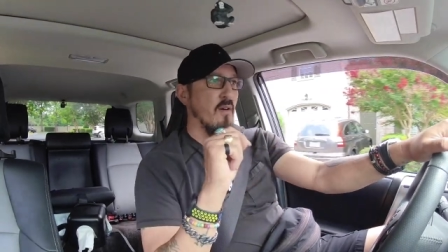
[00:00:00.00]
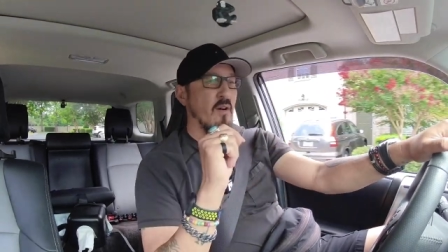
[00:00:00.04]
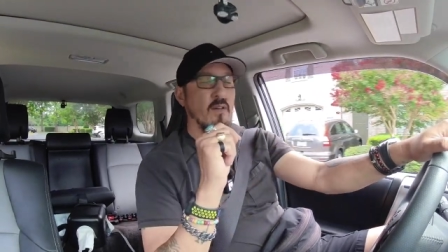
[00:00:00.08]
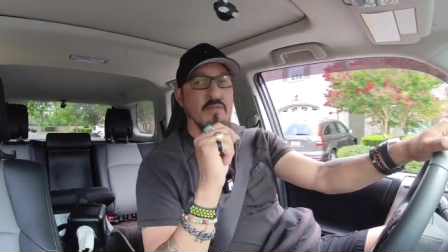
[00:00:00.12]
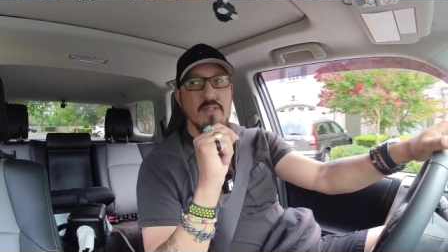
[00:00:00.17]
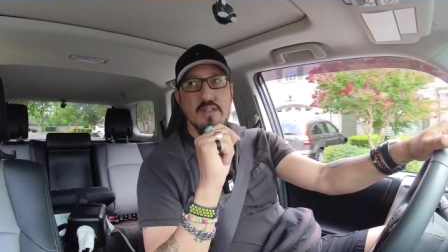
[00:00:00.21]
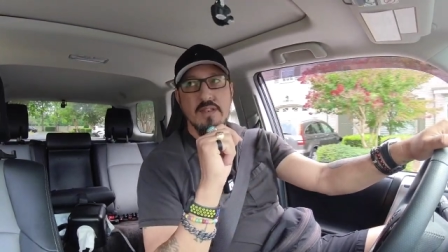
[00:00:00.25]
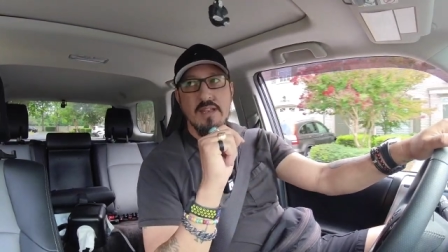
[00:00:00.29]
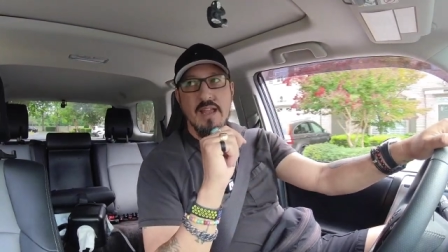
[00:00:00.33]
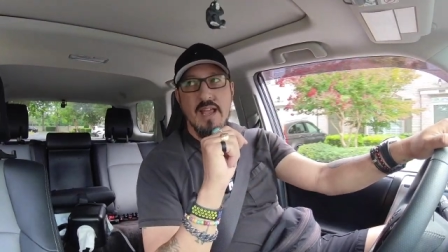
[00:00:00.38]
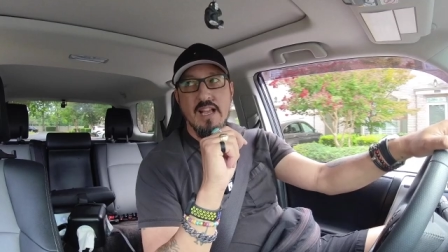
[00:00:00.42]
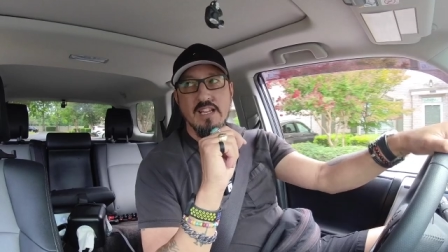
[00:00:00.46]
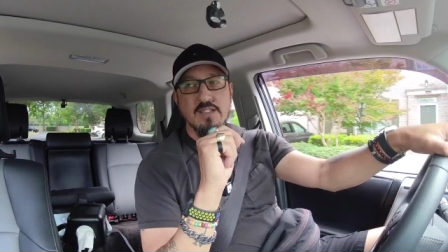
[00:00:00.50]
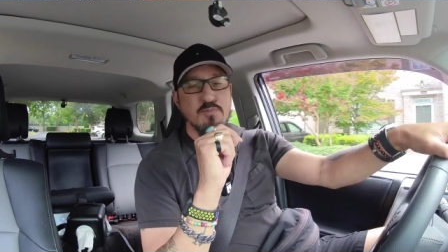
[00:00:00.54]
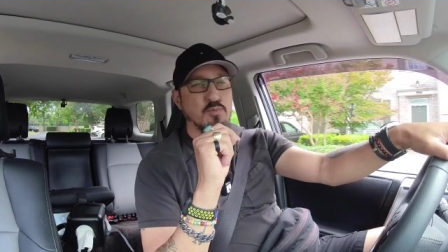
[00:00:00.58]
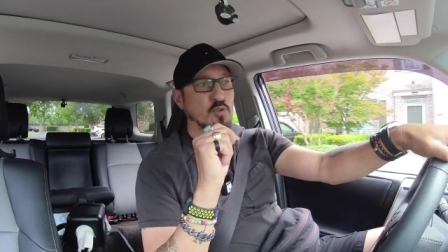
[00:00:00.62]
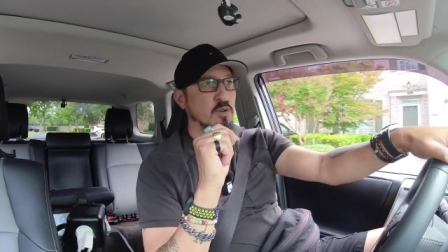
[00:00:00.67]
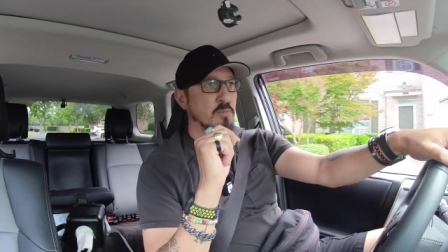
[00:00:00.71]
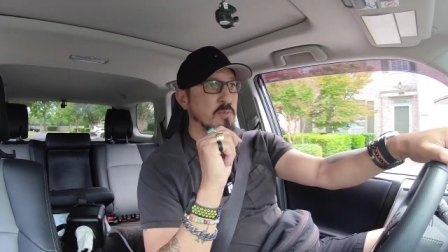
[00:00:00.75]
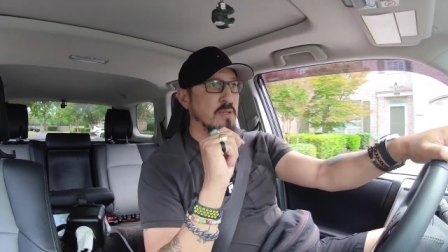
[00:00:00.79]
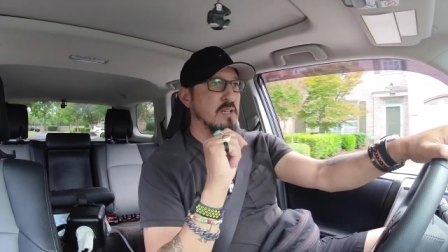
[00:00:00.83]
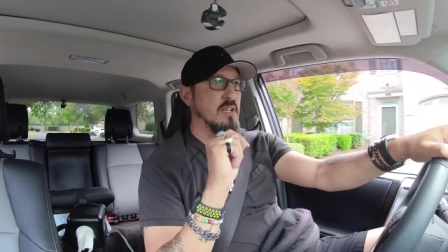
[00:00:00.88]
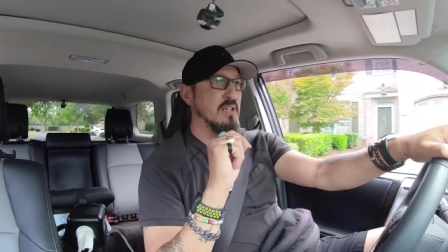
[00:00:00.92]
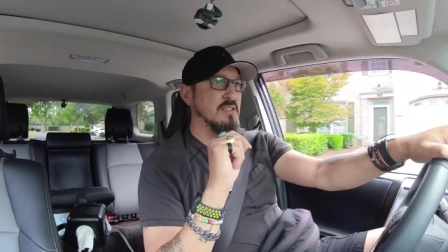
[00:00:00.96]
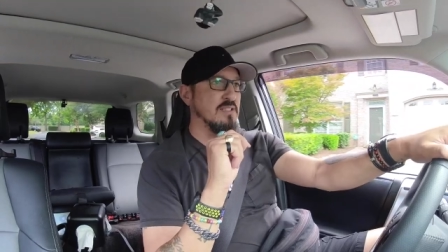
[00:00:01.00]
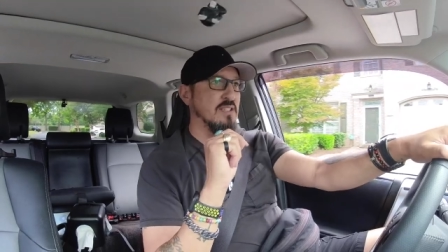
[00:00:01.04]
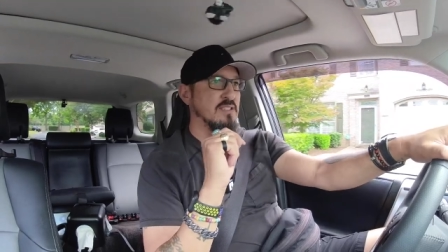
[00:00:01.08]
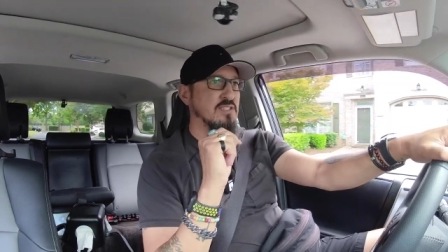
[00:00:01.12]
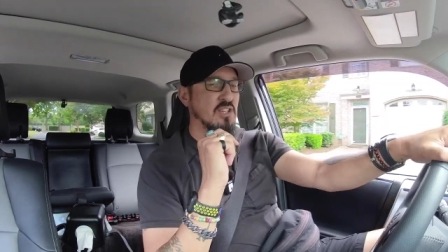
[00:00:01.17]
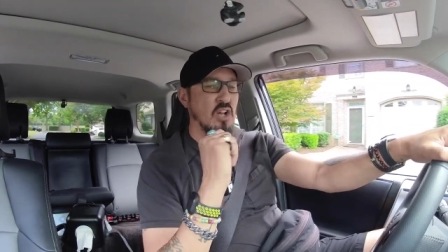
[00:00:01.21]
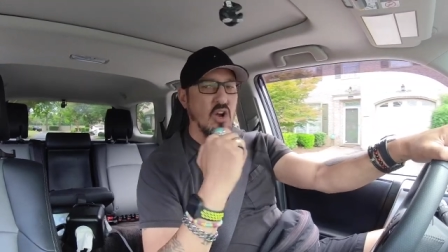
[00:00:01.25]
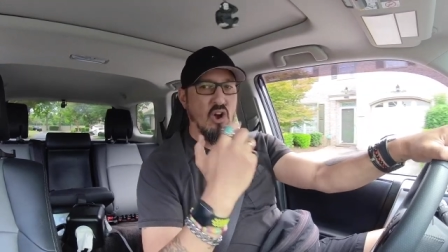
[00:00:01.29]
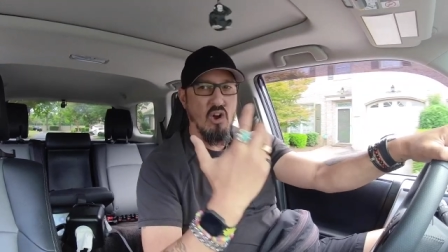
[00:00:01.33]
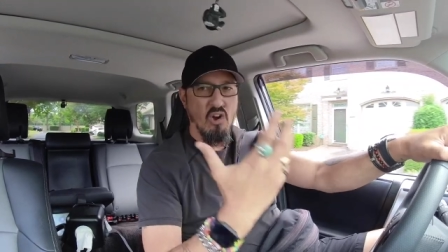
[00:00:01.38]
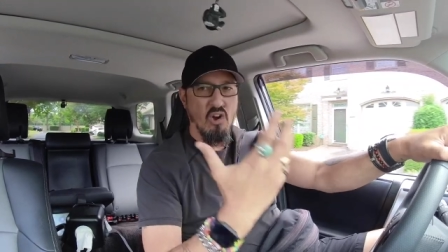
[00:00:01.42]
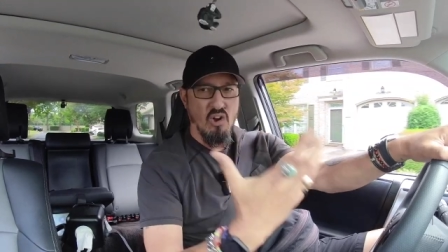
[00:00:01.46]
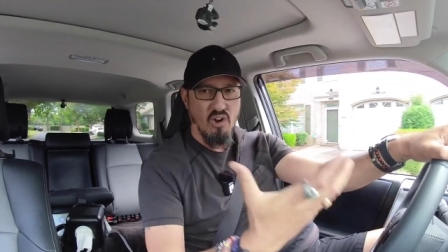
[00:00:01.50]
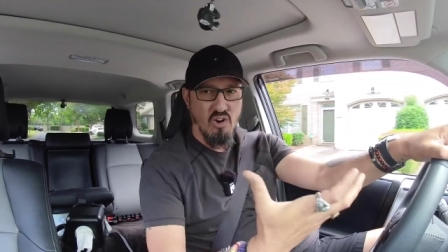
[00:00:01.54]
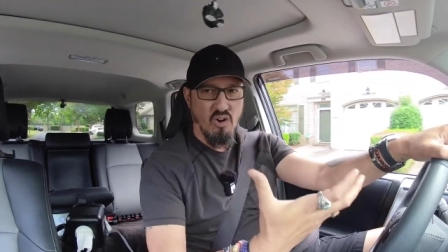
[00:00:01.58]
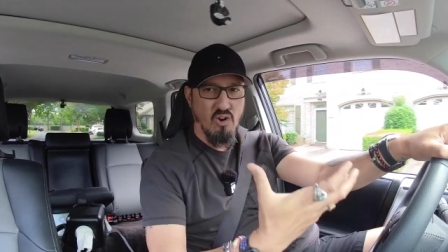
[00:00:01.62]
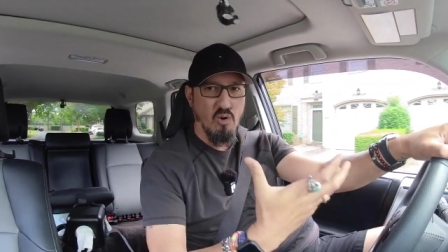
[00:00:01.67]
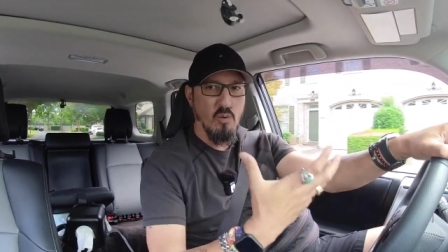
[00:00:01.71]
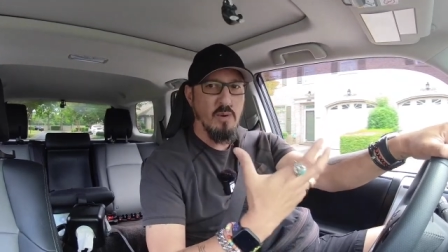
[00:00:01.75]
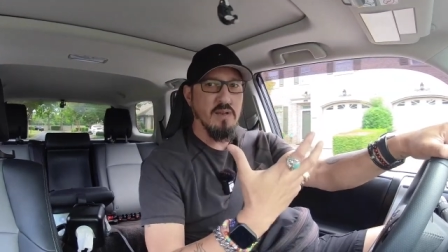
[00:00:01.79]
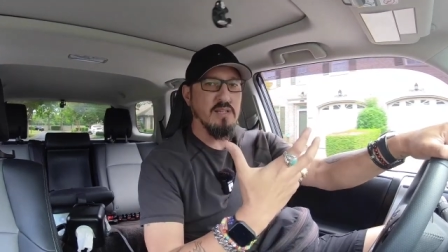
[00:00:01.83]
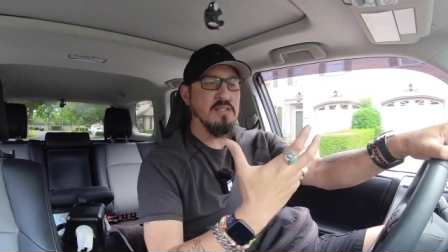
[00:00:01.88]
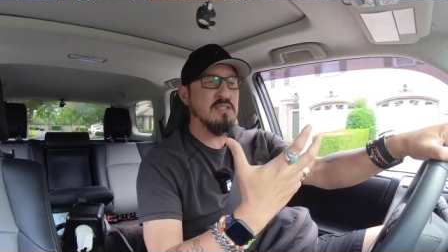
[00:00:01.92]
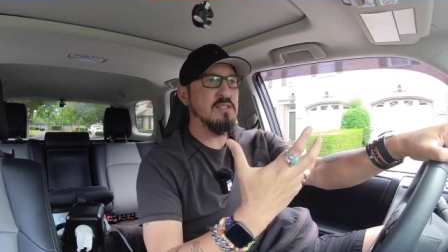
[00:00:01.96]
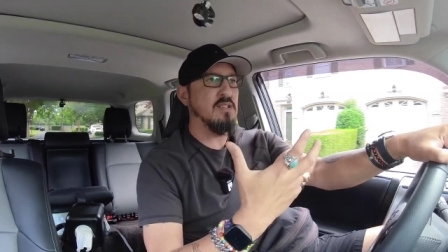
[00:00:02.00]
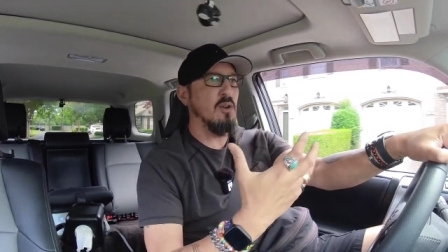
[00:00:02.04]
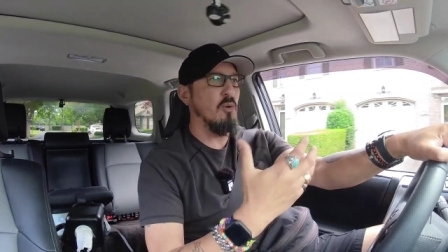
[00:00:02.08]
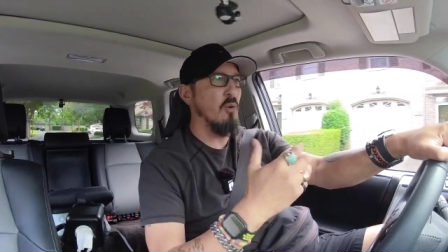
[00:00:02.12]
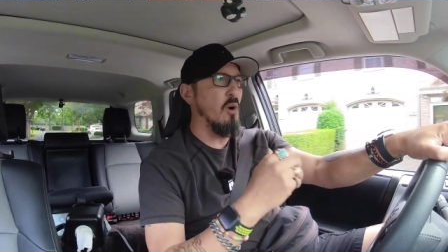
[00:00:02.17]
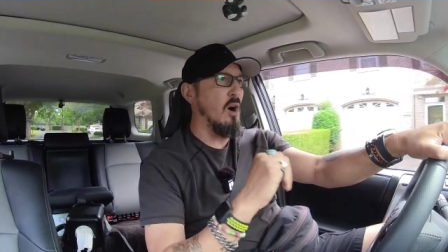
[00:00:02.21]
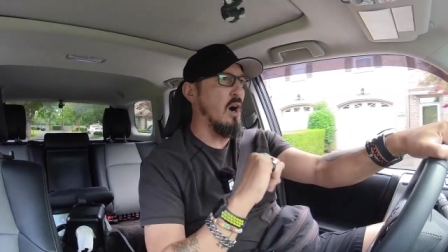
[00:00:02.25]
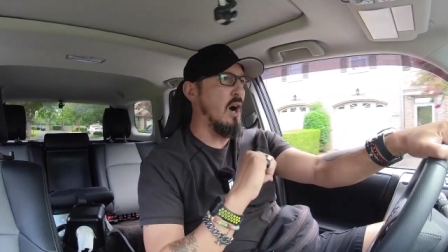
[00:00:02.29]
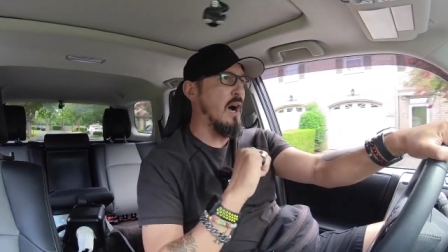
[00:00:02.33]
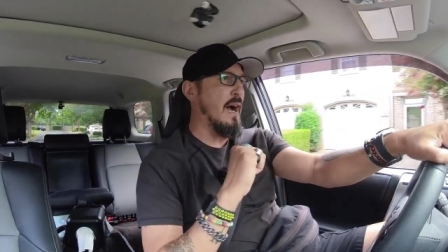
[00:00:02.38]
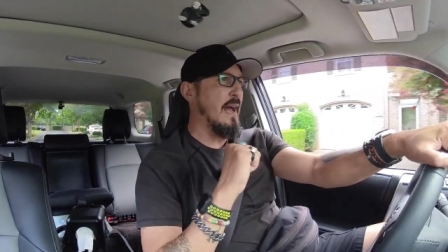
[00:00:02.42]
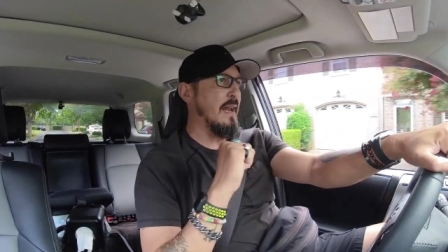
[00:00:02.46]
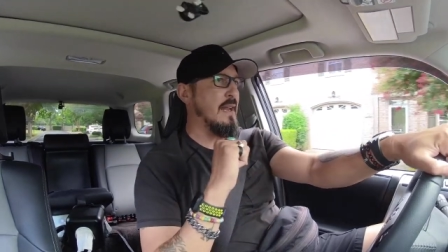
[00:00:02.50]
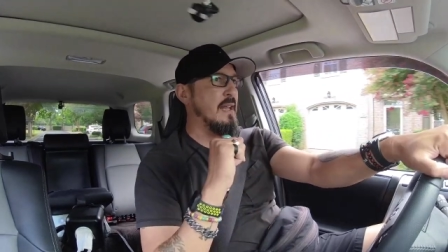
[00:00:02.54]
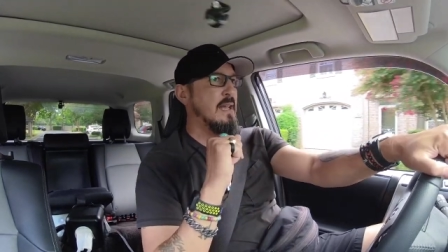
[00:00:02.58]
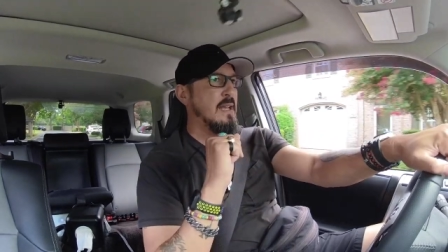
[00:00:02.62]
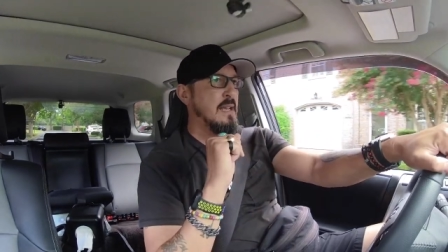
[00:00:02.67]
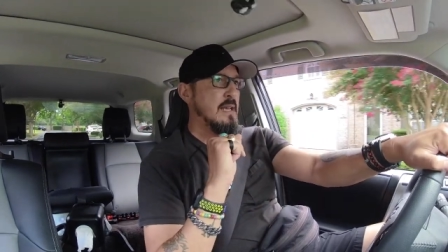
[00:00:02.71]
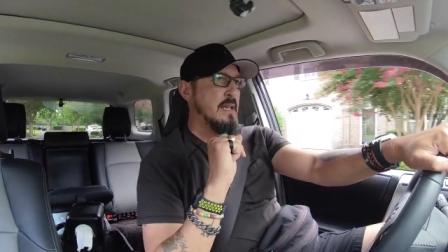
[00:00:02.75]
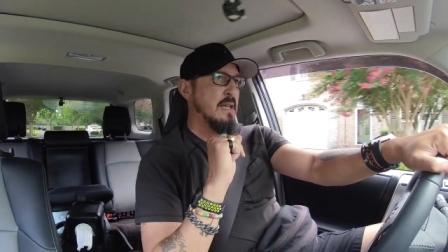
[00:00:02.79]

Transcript: on the dashboard because it's always so hot.